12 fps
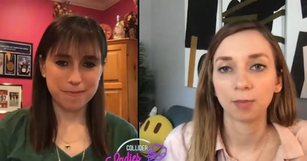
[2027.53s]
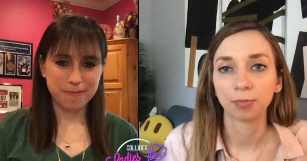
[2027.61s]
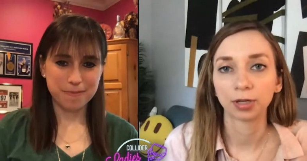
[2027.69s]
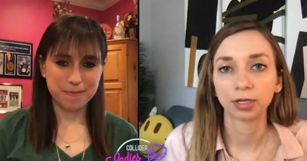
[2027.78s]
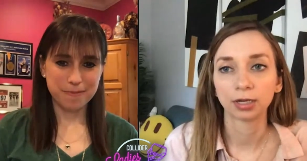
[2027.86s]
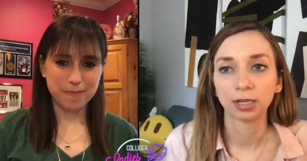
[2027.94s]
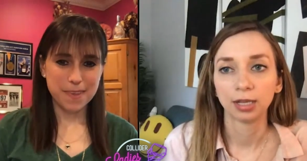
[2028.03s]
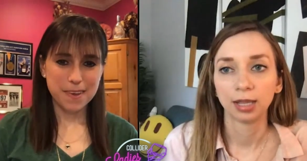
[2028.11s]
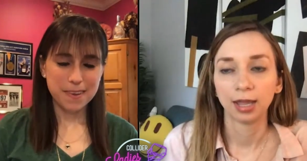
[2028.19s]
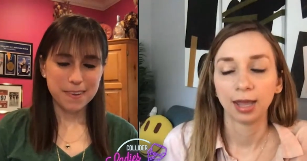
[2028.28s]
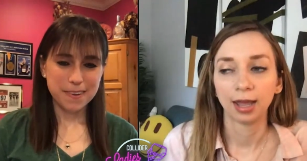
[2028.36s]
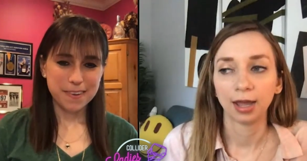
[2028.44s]
Speaker 1: that, but
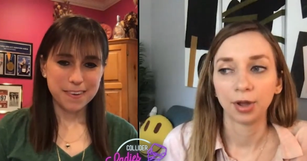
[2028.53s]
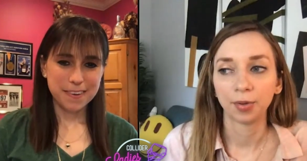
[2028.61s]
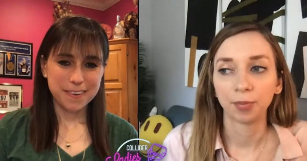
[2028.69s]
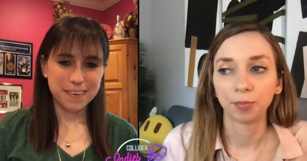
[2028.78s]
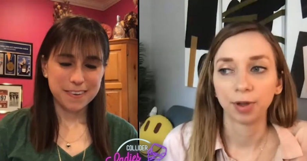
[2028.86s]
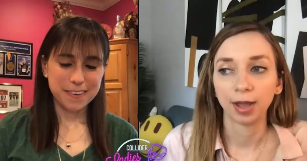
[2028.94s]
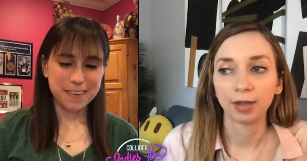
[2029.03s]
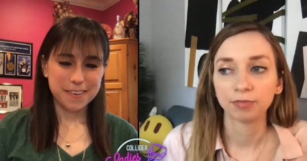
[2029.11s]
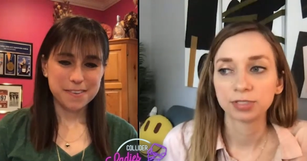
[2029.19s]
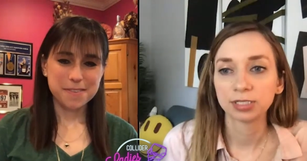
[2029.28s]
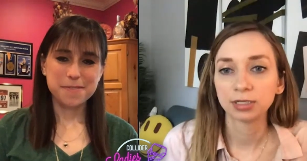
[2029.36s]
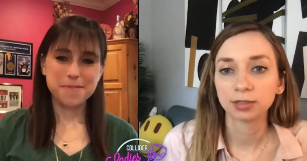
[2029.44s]
um,
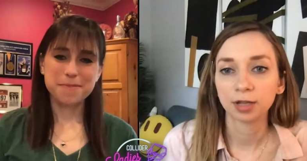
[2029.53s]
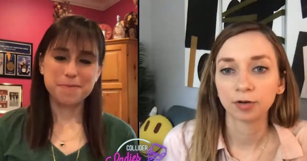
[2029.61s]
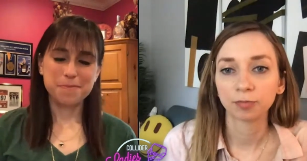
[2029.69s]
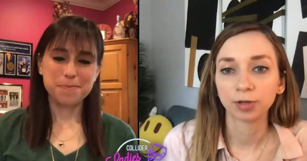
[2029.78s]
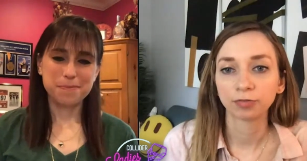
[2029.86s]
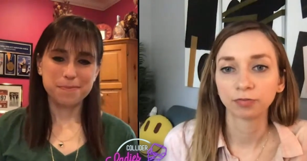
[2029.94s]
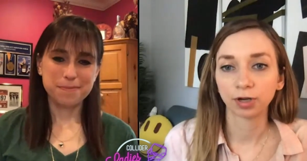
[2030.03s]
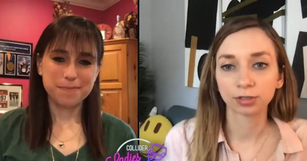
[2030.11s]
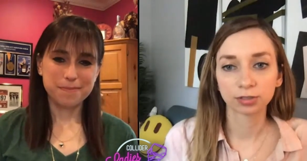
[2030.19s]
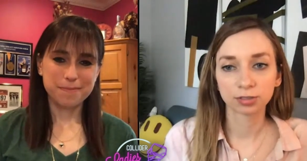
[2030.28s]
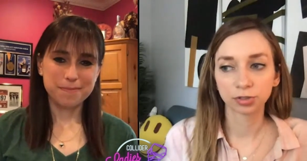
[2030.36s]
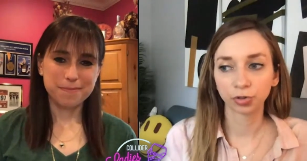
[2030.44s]
I've seen a lot of my
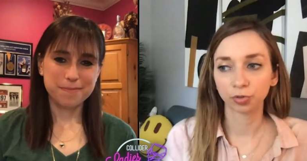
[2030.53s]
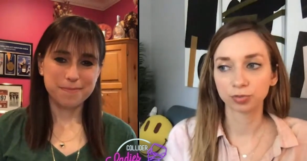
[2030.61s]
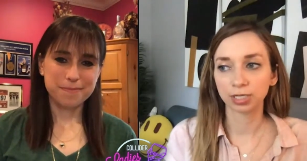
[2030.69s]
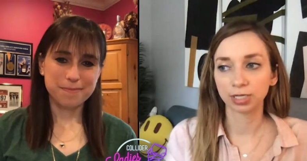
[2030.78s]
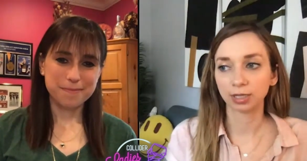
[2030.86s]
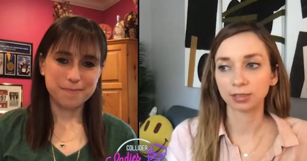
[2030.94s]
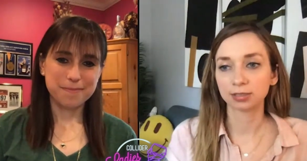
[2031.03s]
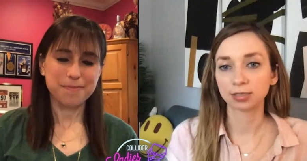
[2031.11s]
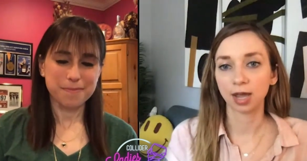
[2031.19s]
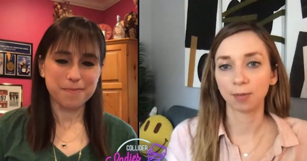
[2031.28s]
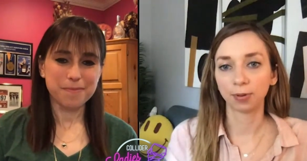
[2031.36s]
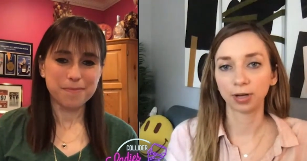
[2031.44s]
friends, you know, take that
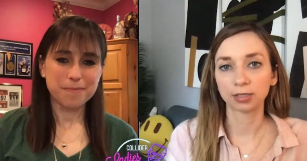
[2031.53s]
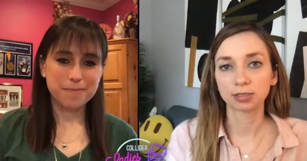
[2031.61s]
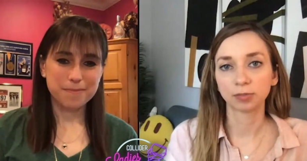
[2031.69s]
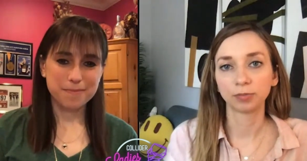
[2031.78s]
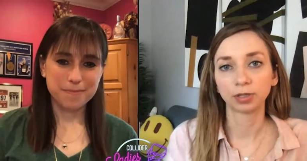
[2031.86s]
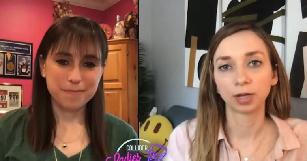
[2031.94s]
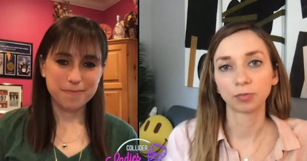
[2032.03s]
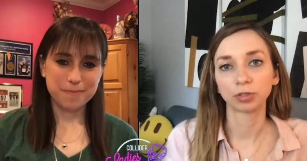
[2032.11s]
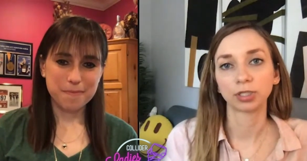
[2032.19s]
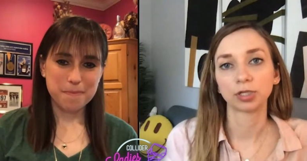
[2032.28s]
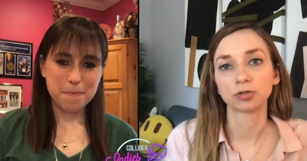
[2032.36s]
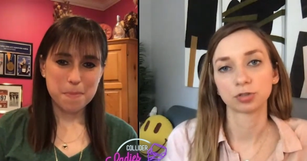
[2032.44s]
step, and it's something I'm
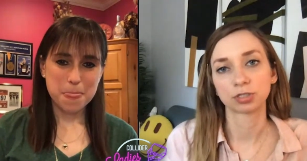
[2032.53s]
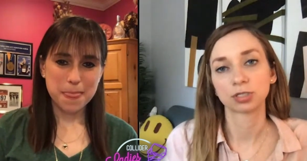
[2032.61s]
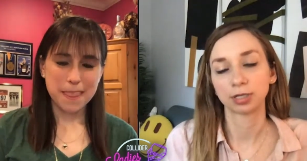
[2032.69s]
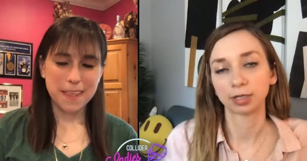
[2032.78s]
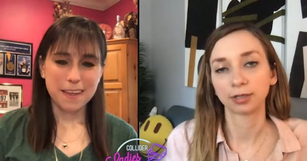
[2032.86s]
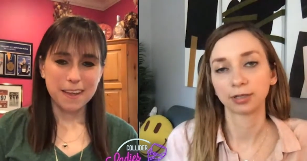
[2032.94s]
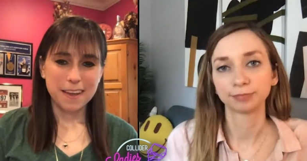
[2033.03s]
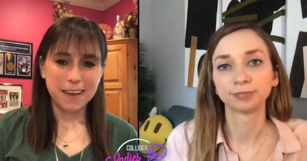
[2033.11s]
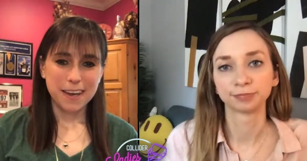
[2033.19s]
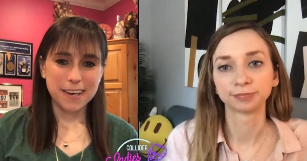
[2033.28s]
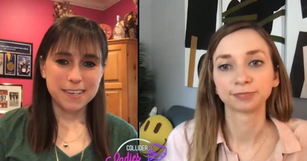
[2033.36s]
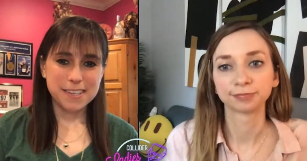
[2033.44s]
really interested in.
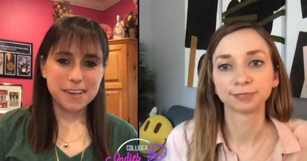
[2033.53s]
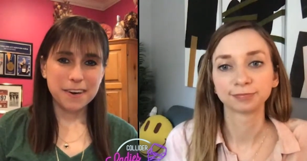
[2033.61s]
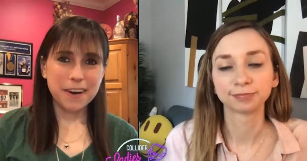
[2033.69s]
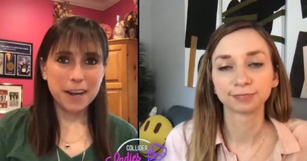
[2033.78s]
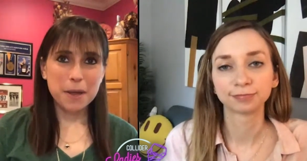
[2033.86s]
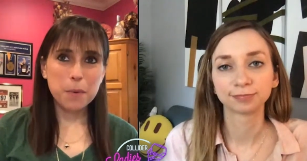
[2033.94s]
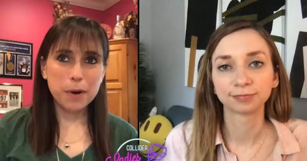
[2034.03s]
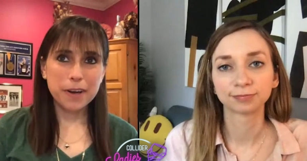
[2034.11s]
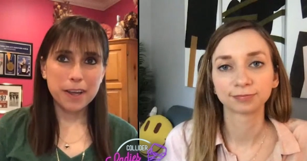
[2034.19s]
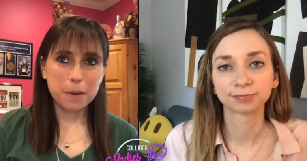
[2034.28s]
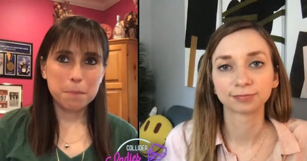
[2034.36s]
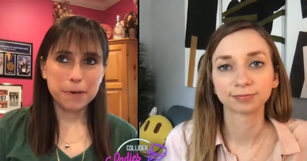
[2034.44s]
Speaker 2: Is there anyone
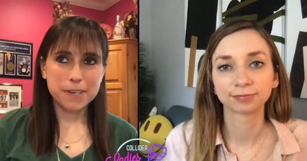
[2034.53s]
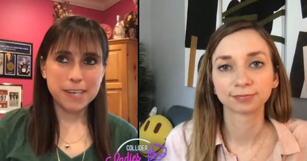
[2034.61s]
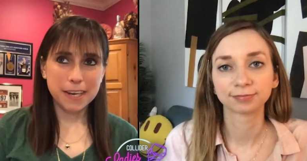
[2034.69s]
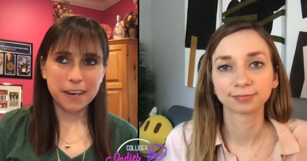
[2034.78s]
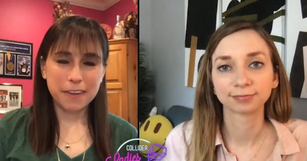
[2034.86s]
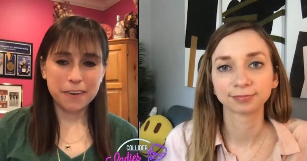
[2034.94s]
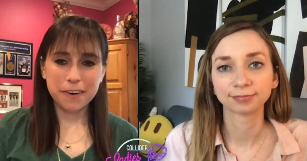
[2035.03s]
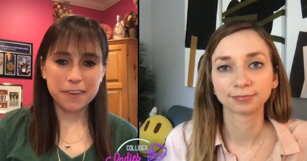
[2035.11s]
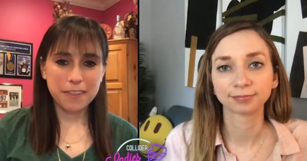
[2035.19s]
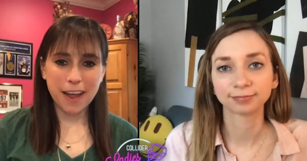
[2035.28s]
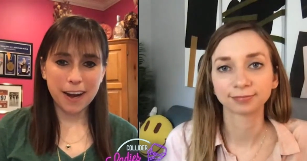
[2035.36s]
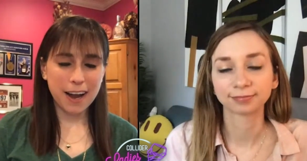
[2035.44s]
in particular
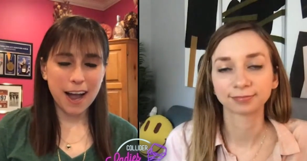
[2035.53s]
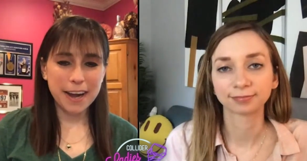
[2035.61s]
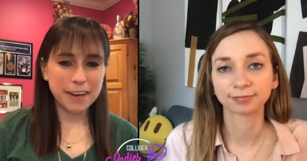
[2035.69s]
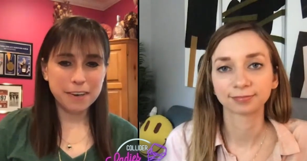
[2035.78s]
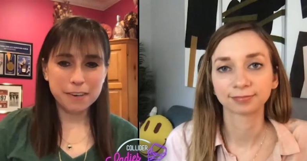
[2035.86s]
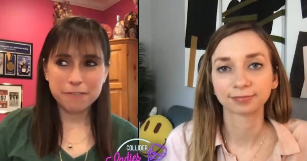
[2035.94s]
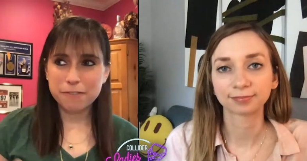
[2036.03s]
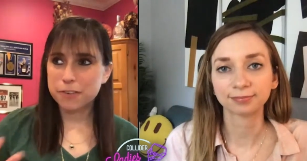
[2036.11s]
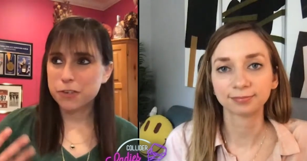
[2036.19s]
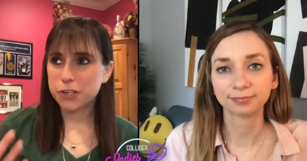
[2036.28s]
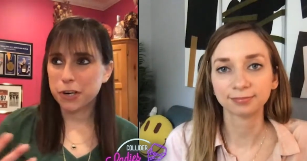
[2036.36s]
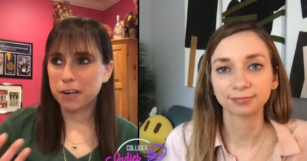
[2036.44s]
that kind of
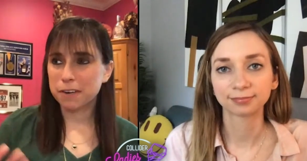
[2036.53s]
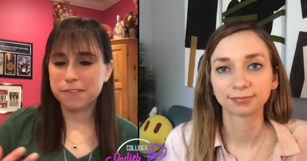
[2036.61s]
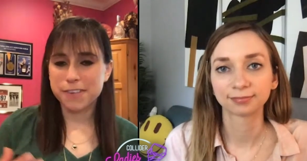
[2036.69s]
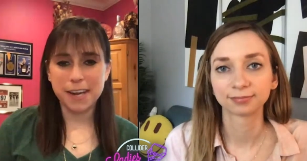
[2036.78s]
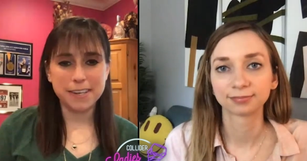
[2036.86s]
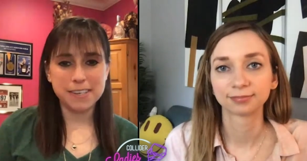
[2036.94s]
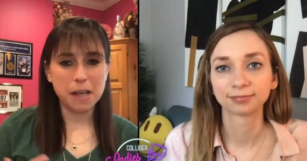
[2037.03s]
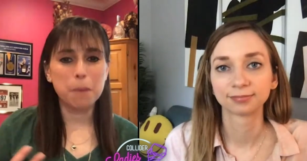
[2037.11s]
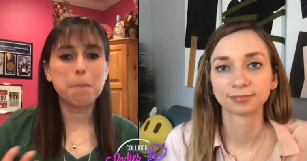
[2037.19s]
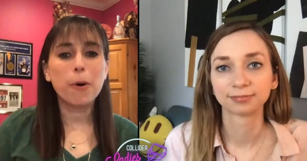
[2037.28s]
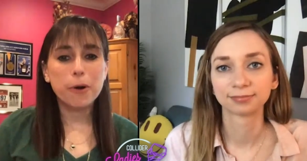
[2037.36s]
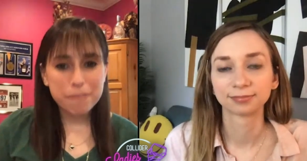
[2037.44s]
serves as a
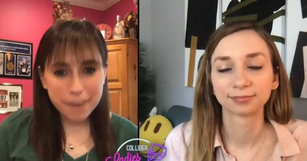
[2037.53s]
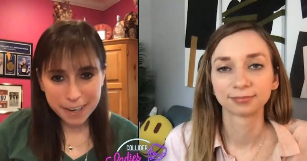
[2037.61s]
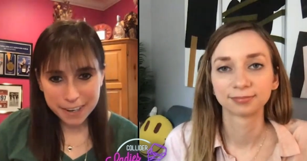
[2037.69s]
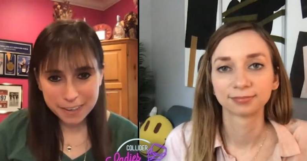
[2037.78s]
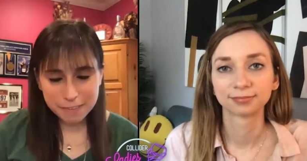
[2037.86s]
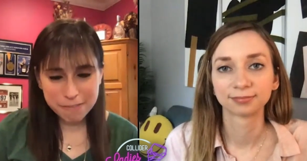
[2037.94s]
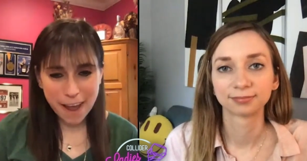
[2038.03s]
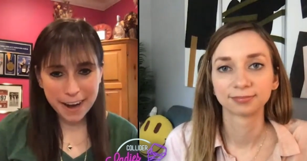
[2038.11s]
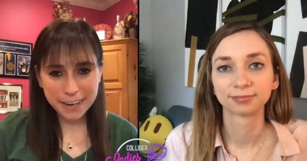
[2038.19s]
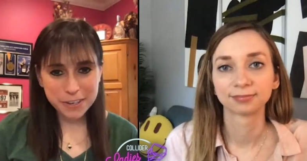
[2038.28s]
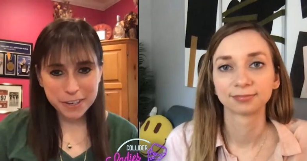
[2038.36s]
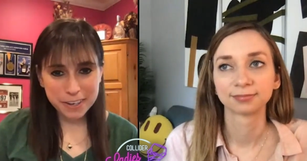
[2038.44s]
motivating
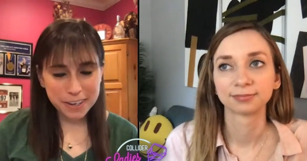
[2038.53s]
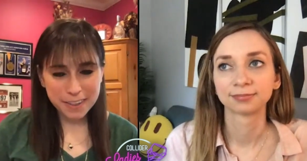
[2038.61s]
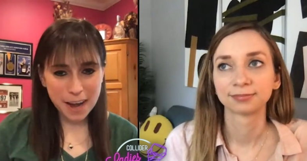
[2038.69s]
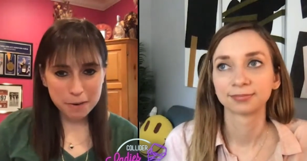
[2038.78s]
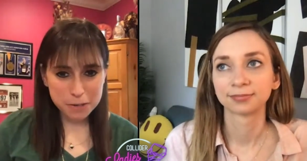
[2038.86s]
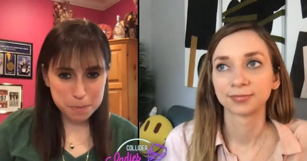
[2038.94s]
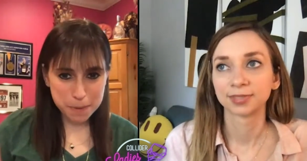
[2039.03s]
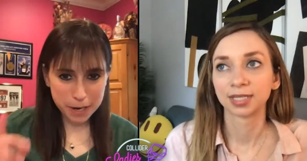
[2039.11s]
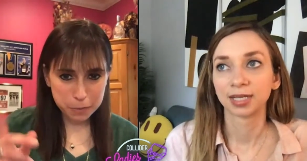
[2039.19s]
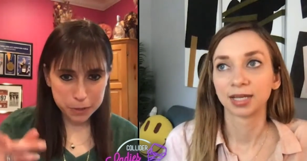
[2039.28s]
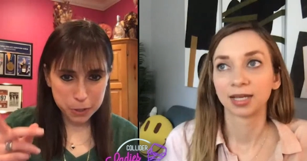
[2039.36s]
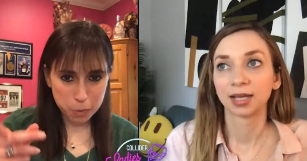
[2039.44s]
factor in that respect,